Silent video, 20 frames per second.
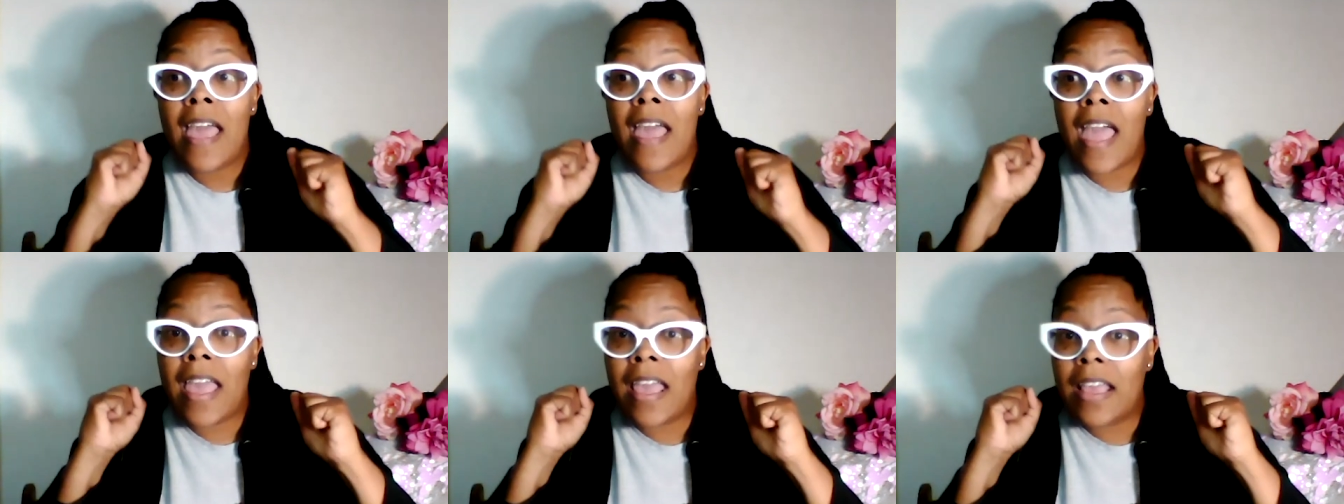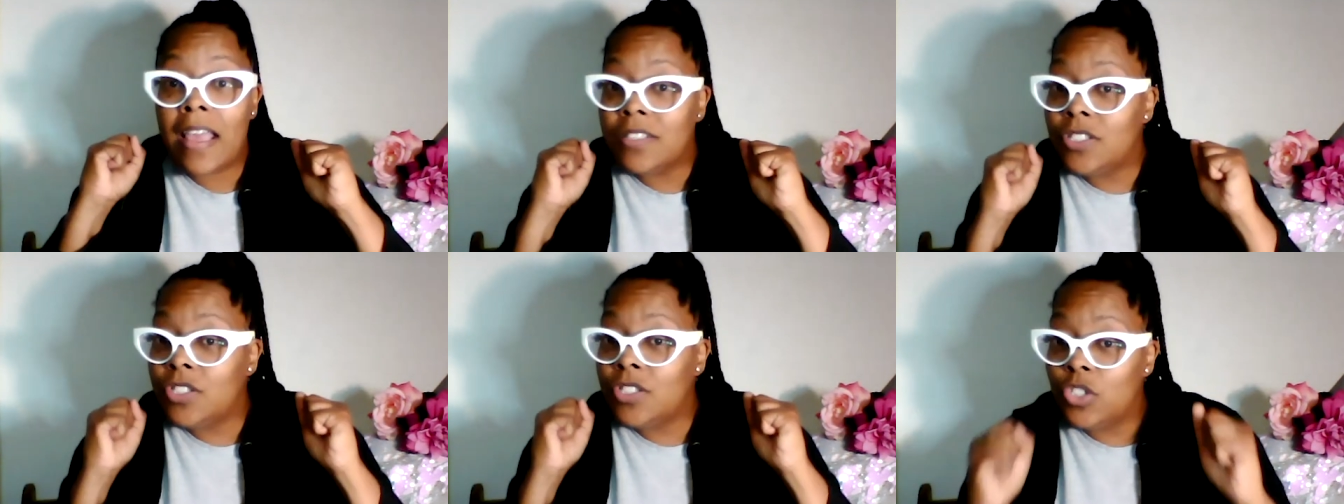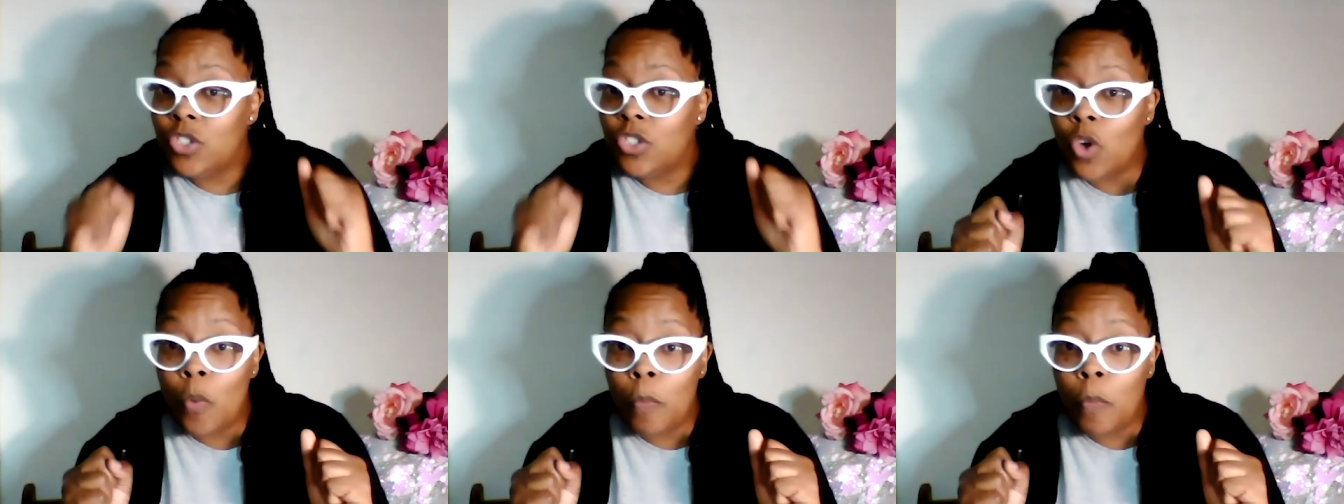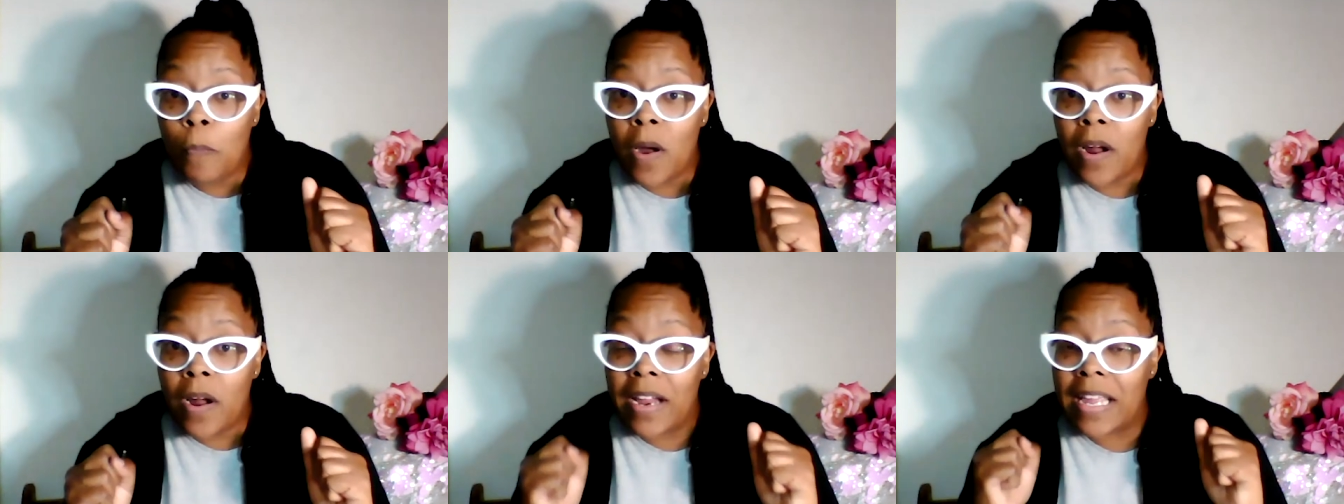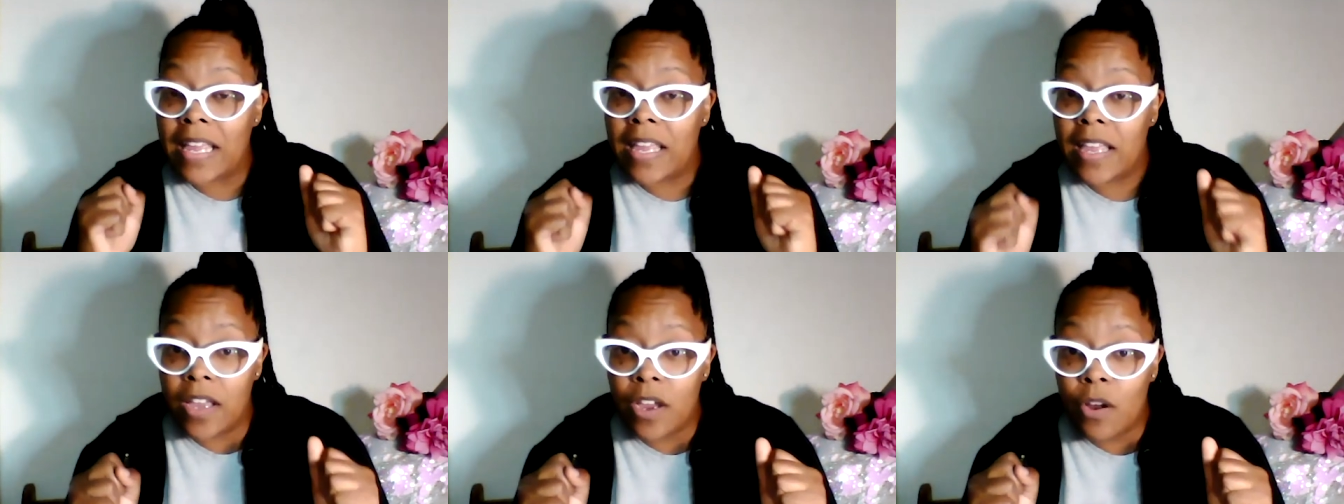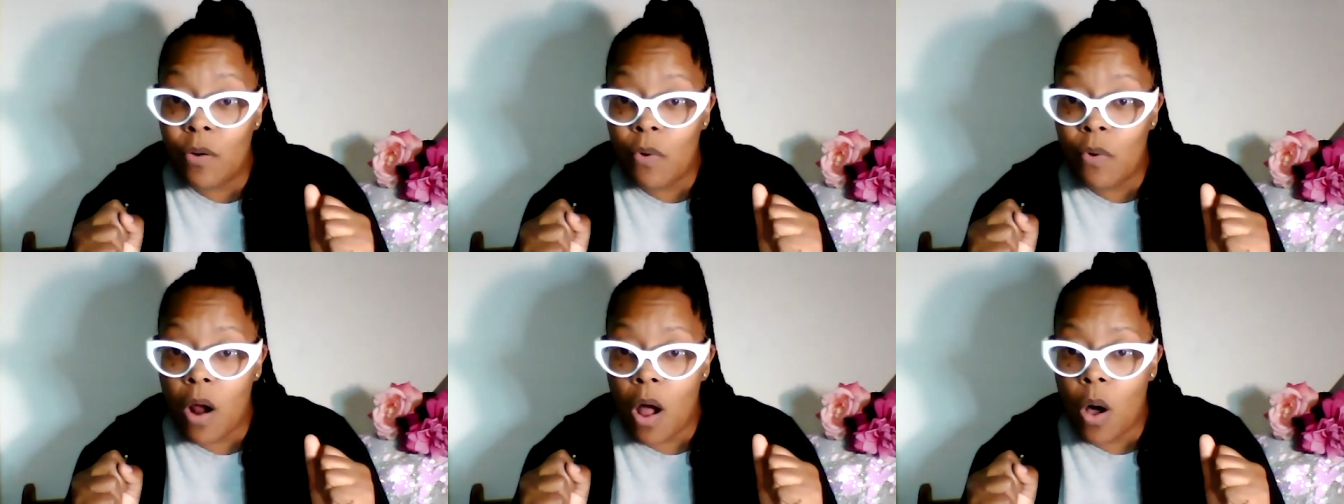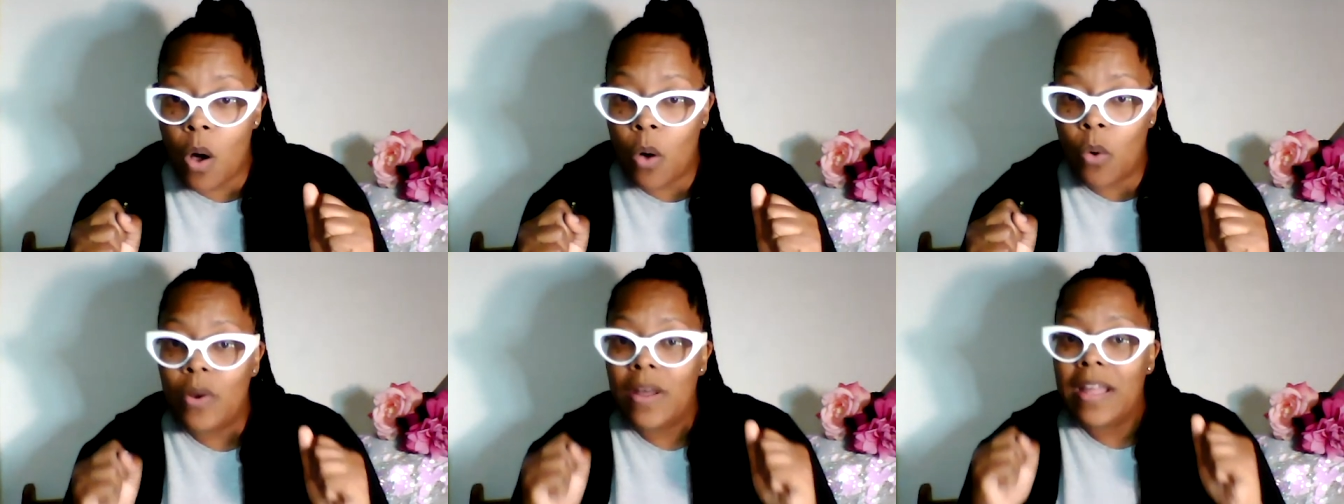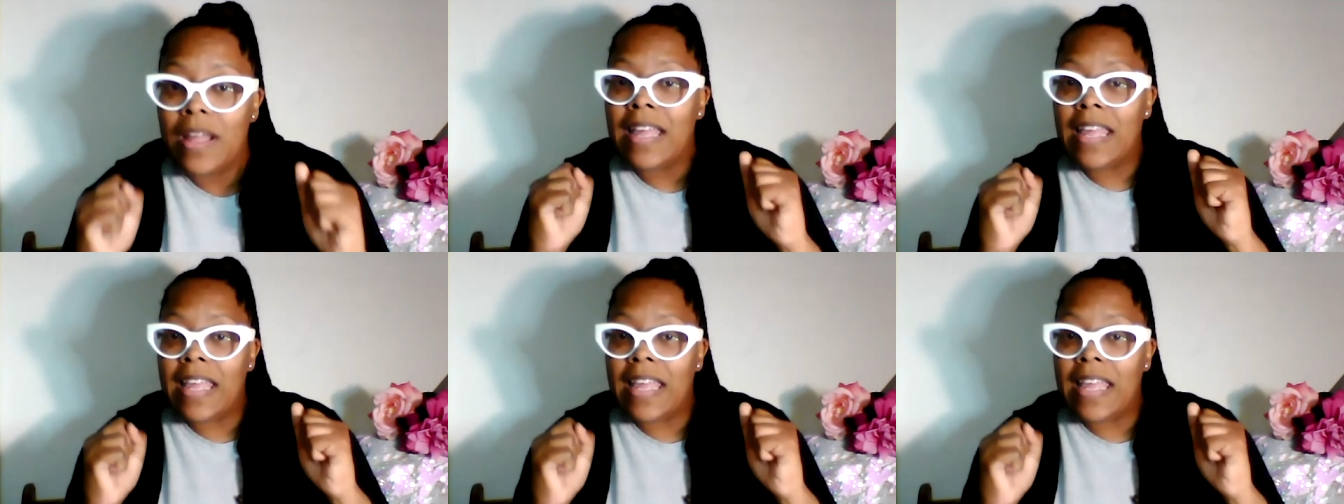a superhero